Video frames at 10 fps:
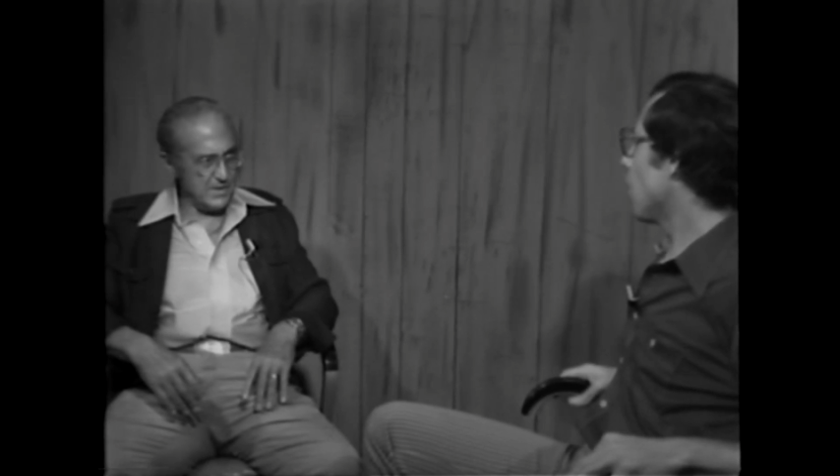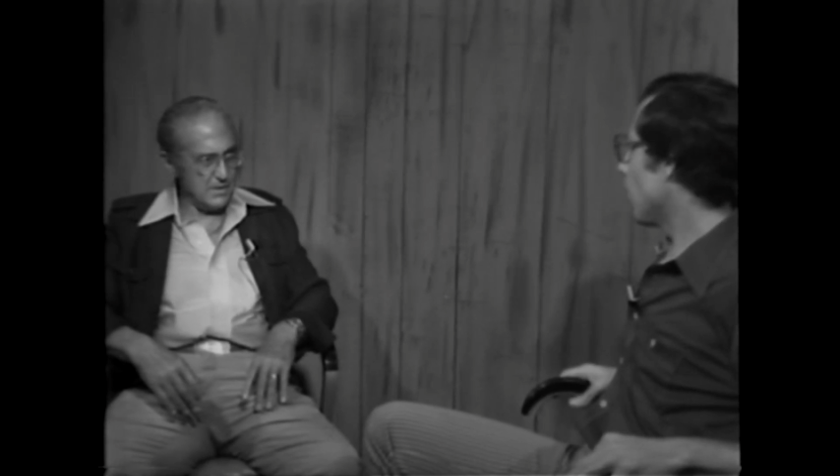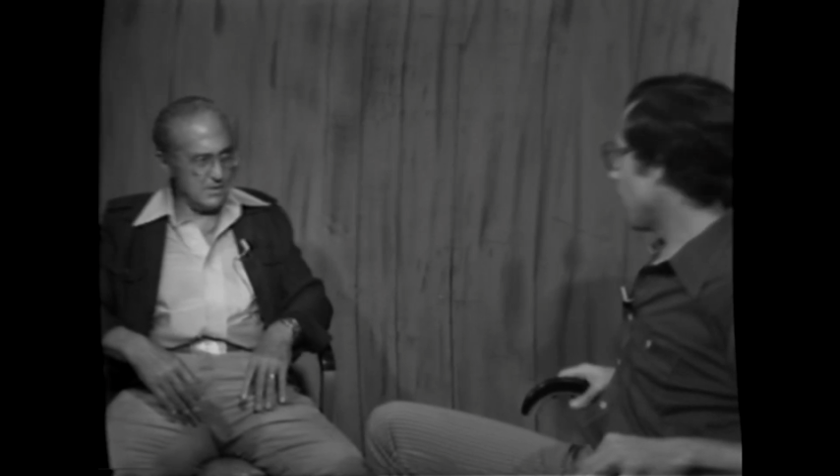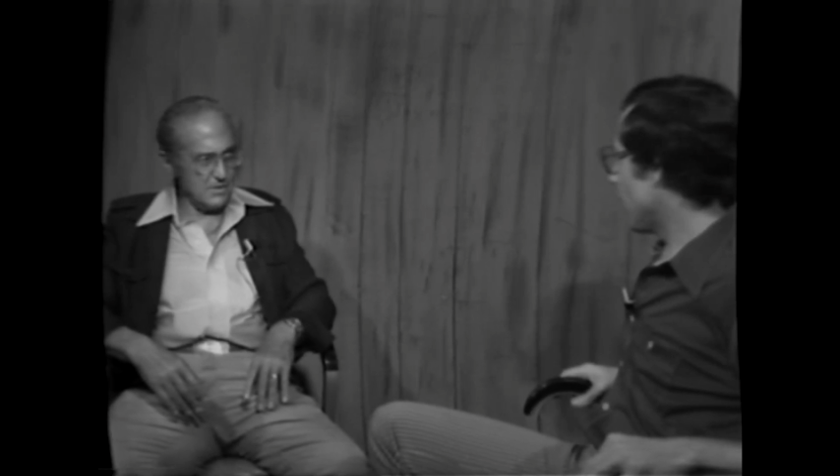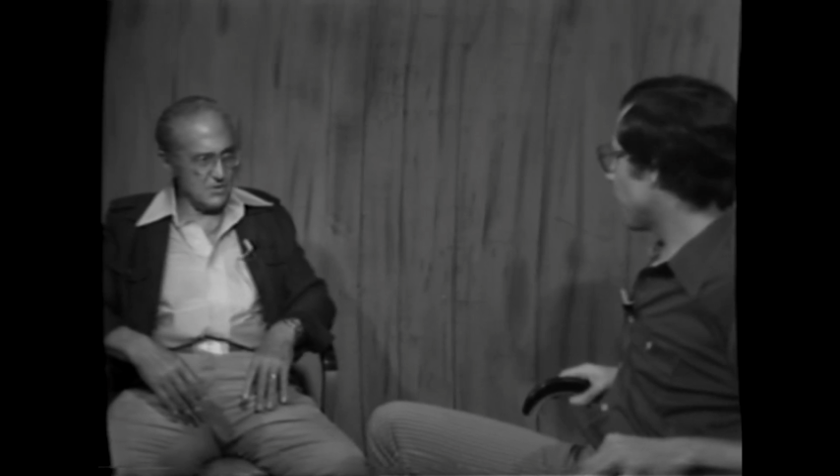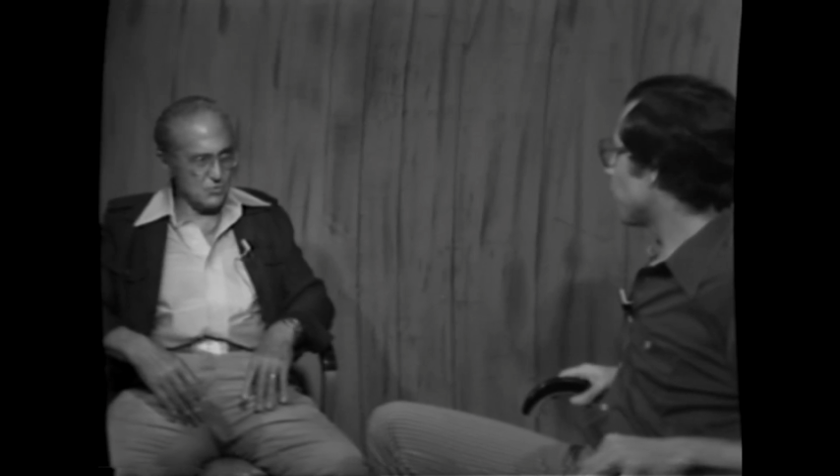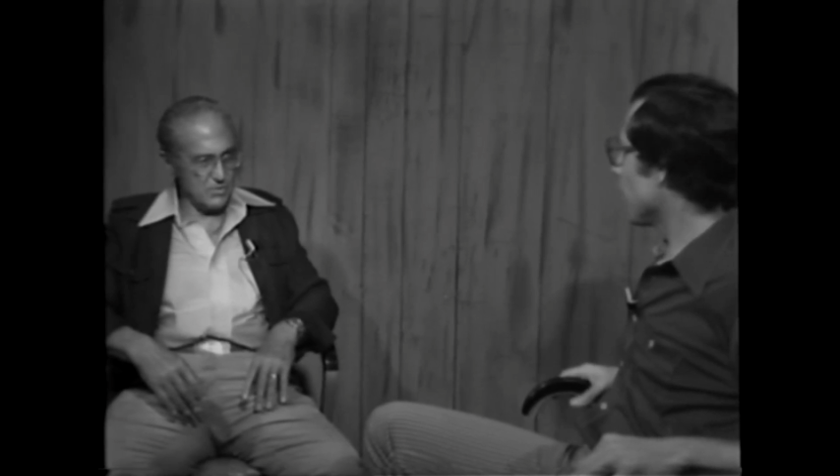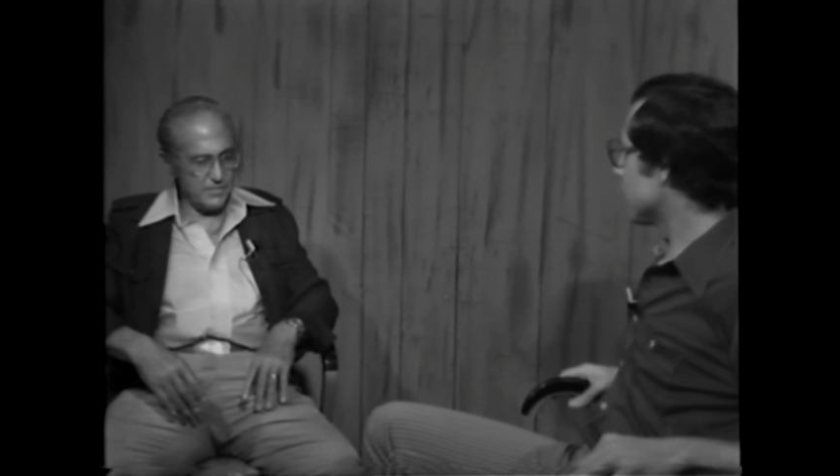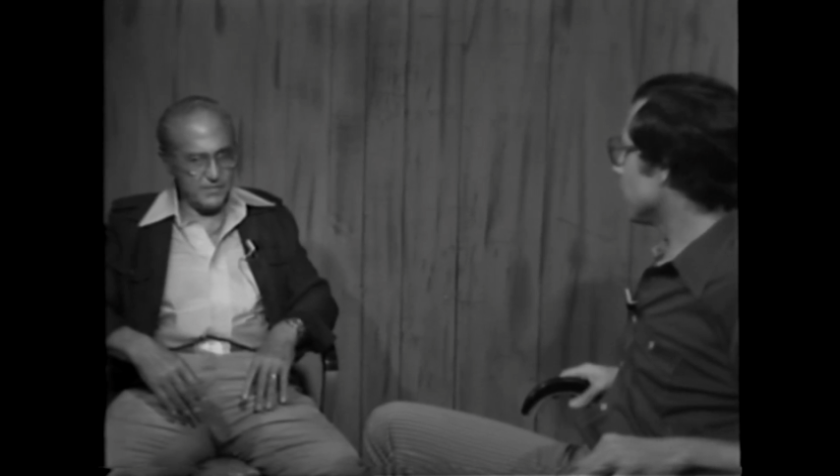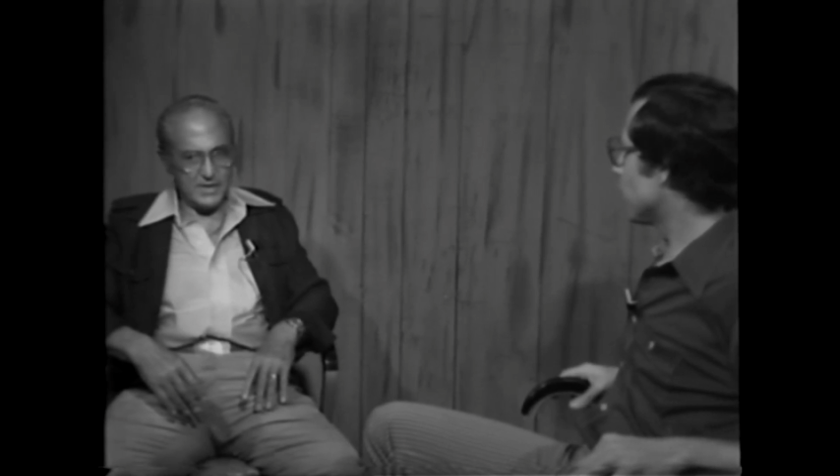All right,
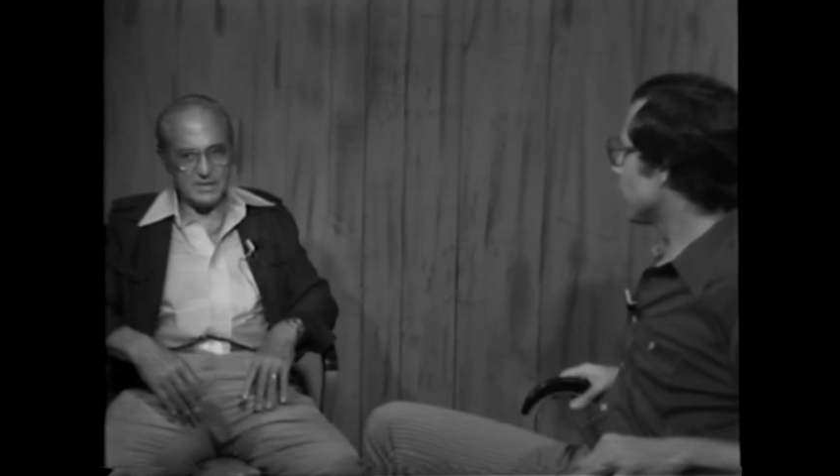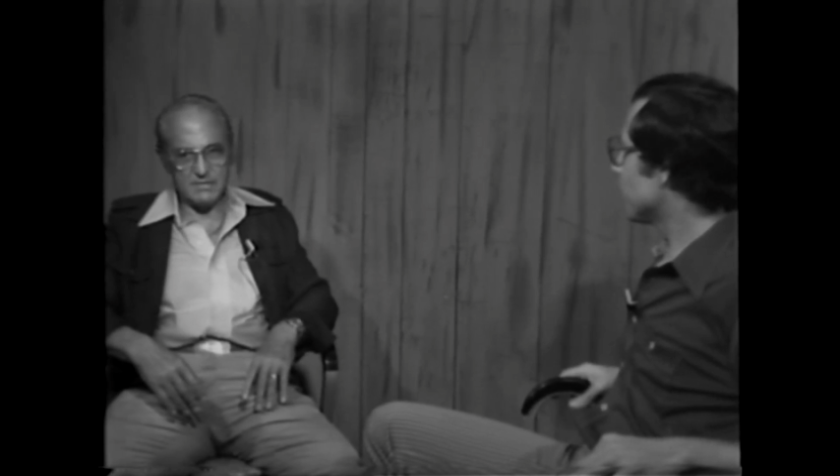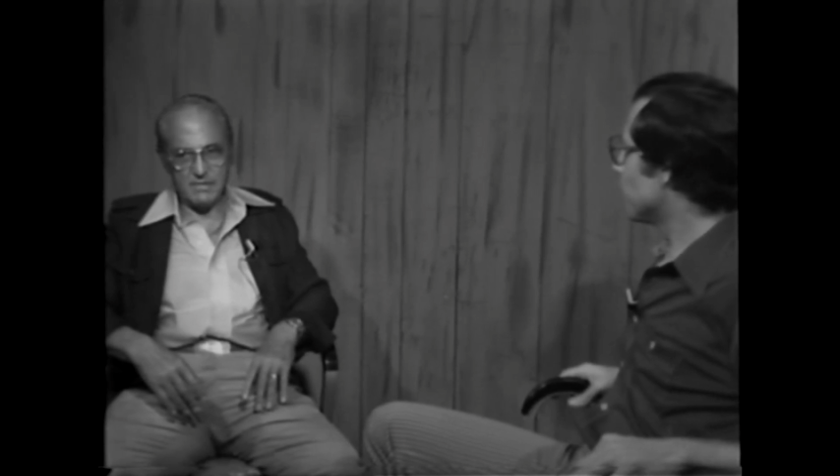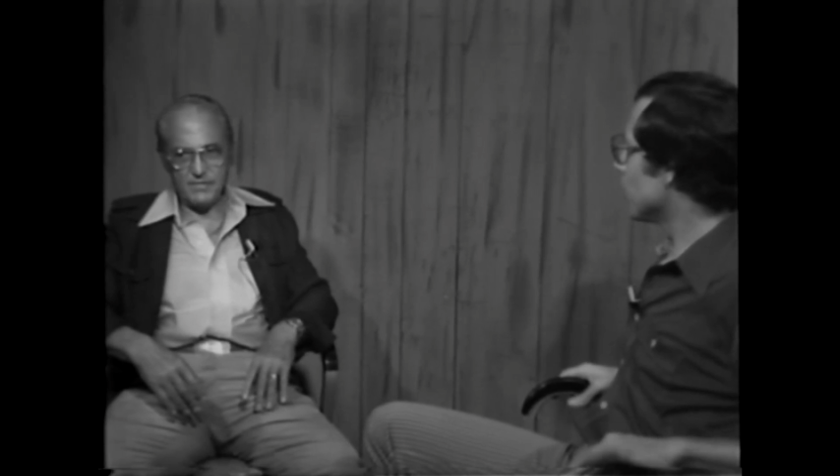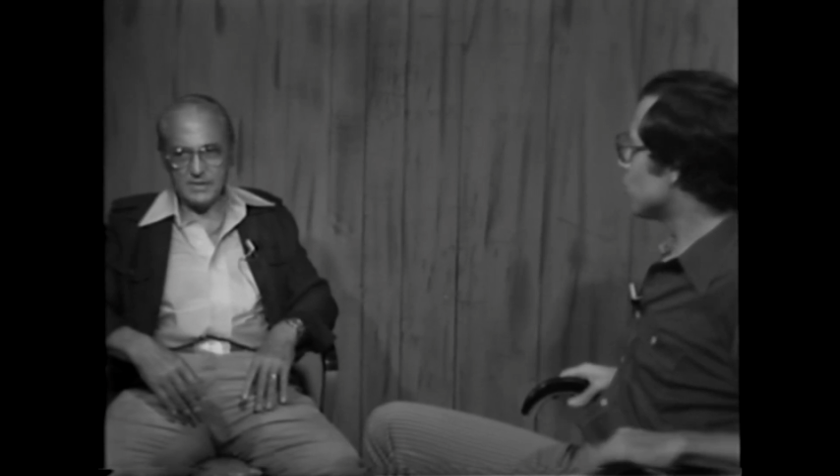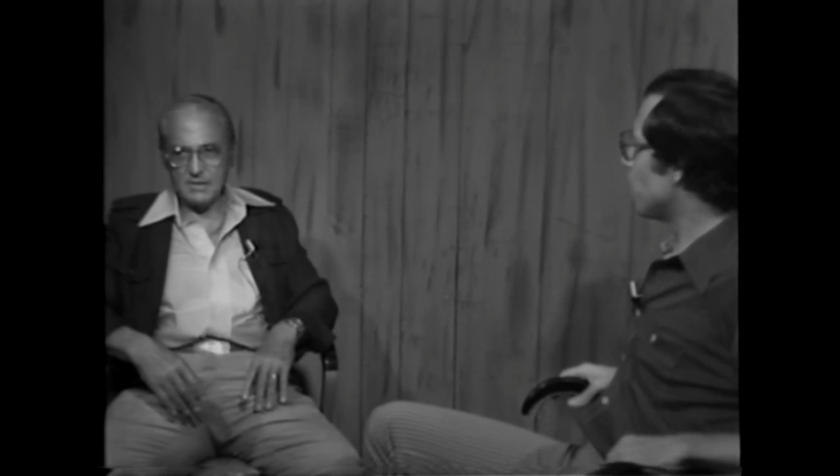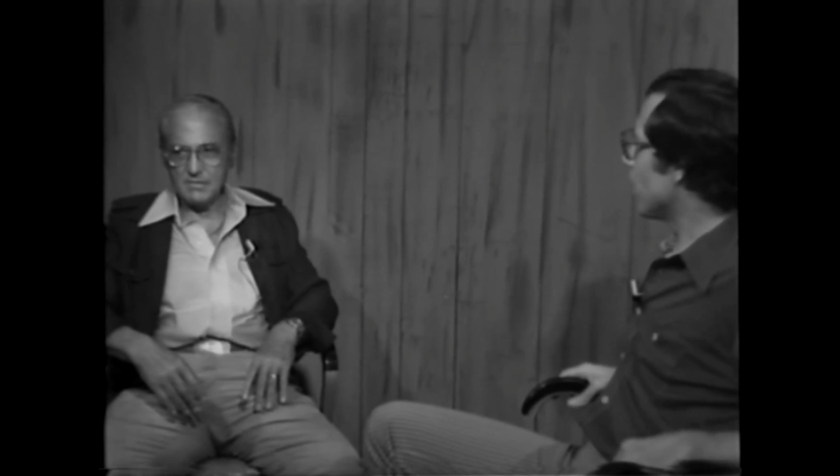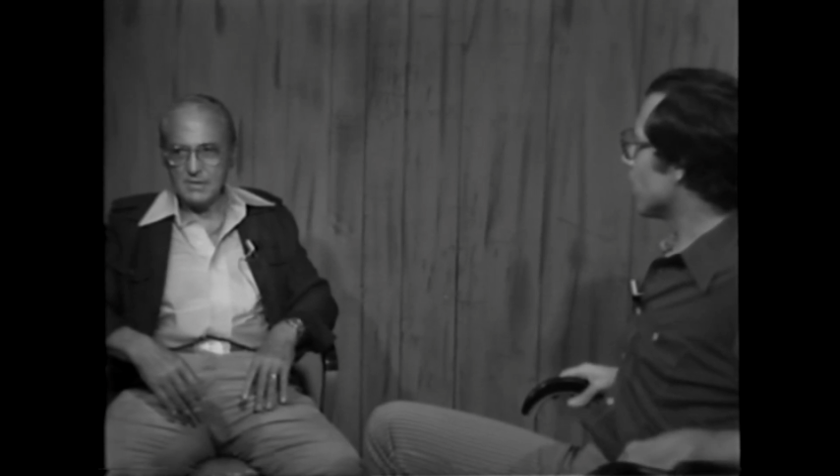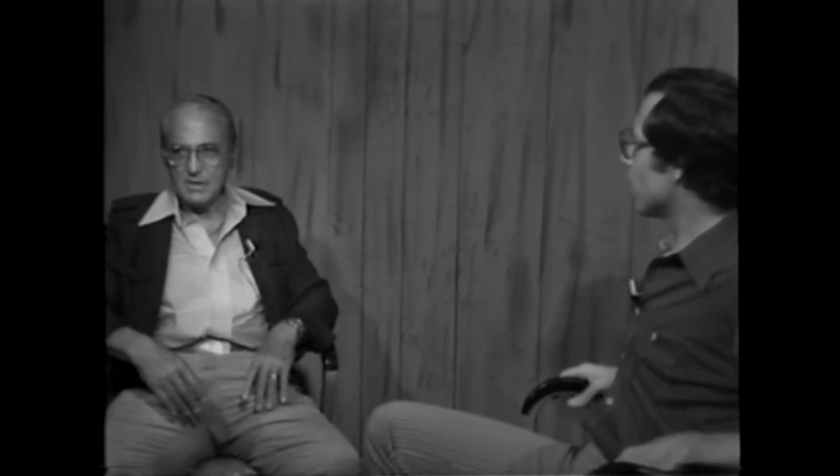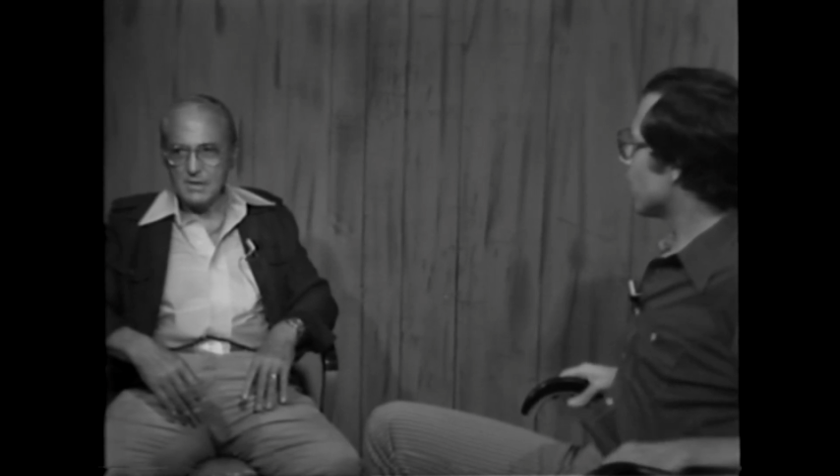effective. Much
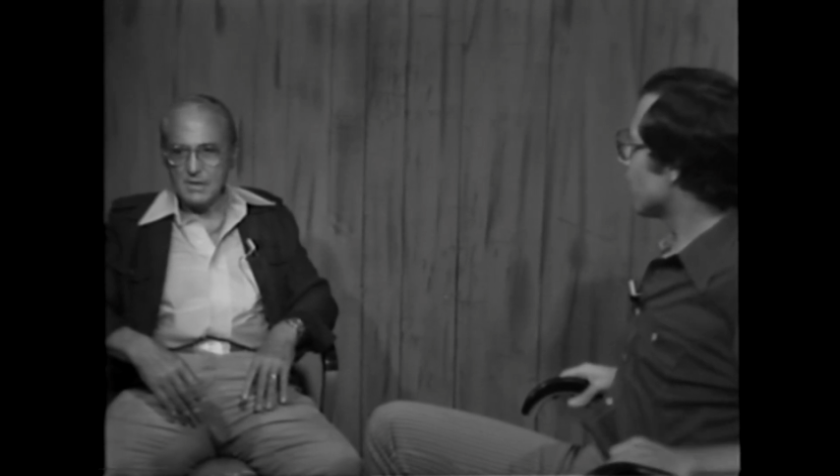better.